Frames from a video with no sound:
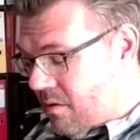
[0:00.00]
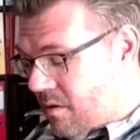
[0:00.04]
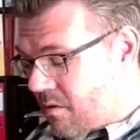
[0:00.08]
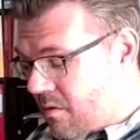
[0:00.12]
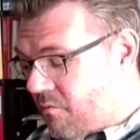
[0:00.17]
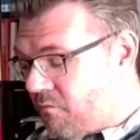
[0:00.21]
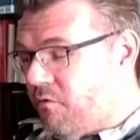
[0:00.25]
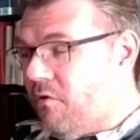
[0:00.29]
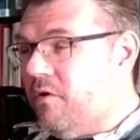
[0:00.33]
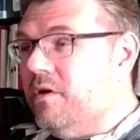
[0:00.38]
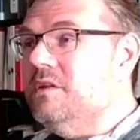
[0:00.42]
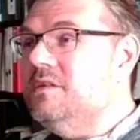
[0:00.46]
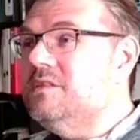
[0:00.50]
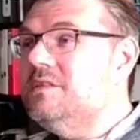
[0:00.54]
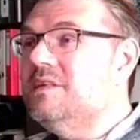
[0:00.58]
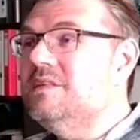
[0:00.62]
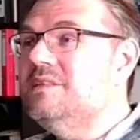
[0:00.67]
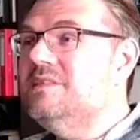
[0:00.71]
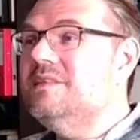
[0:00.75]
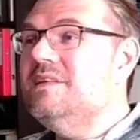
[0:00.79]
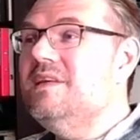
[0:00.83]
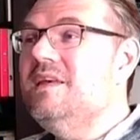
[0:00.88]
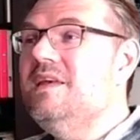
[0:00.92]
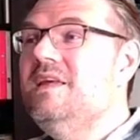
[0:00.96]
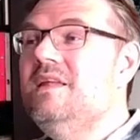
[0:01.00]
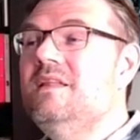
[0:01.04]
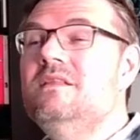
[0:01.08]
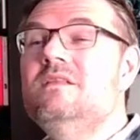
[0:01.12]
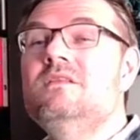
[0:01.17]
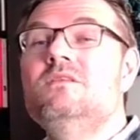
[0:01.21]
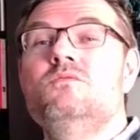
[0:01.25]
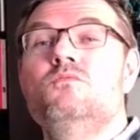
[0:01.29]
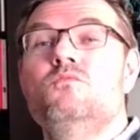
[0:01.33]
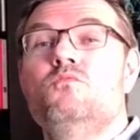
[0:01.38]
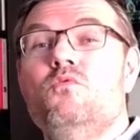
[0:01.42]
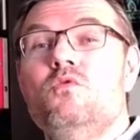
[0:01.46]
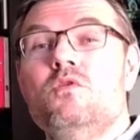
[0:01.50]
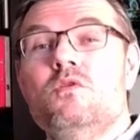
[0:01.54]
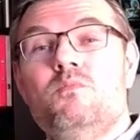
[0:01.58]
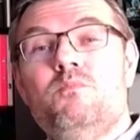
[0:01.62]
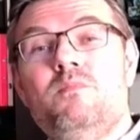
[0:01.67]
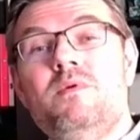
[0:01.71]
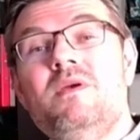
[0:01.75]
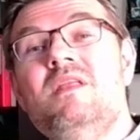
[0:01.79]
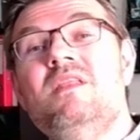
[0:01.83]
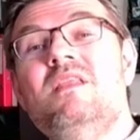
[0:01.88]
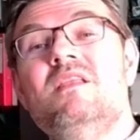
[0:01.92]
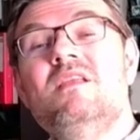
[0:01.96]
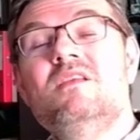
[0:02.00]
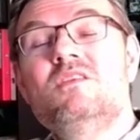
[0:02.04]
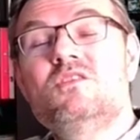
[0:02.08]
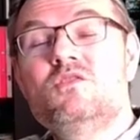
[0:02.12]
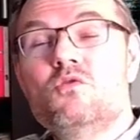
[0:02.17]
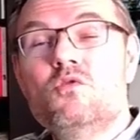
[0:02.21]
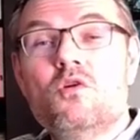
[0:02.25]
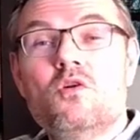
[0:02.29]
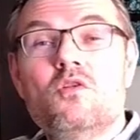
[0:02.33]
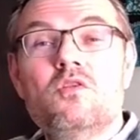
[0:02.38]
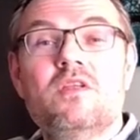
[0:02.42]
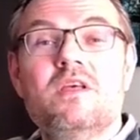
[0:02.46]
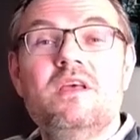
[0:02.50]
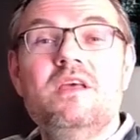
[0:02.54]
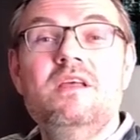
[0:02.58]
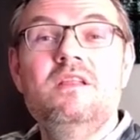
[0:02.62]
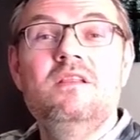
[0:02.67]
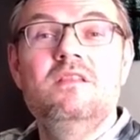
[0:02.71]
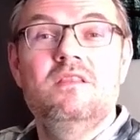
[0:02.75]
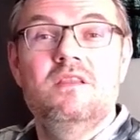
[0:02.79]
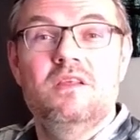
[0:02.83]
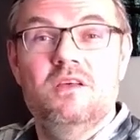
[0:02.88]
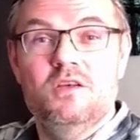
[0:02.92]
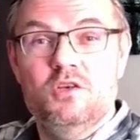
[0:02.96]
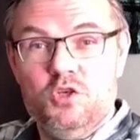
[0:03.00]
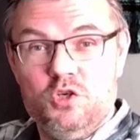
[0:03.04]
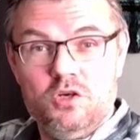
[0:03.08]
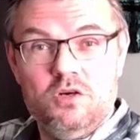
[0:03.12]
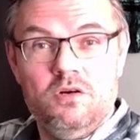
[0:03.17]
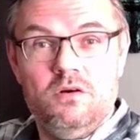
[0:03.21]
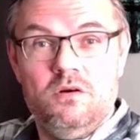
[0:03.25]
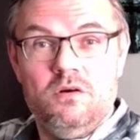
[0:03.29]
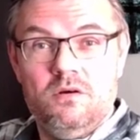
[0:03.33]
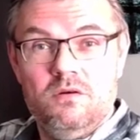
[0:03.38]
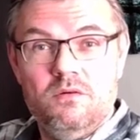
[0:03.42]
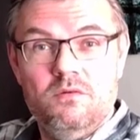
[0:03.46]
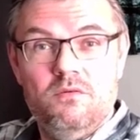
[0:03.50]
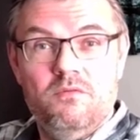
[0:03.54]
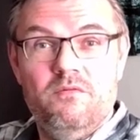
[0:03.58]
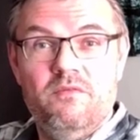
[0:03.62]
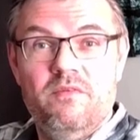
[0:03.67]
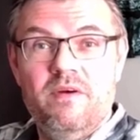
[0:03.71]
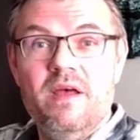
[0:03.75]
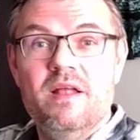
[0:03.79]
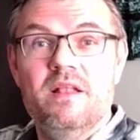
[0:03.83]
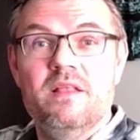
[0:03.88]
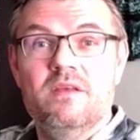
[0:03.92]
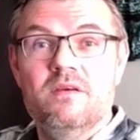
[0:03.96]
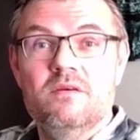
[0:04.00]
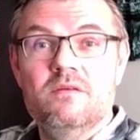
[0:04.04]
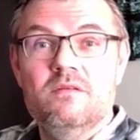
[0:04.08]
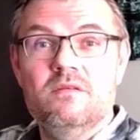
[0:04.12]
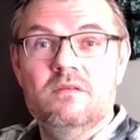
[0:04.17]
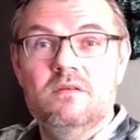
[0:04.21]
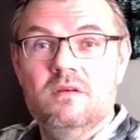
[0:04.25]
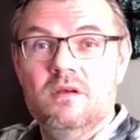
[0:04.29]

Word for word: for instance, int would be a so-called integer value,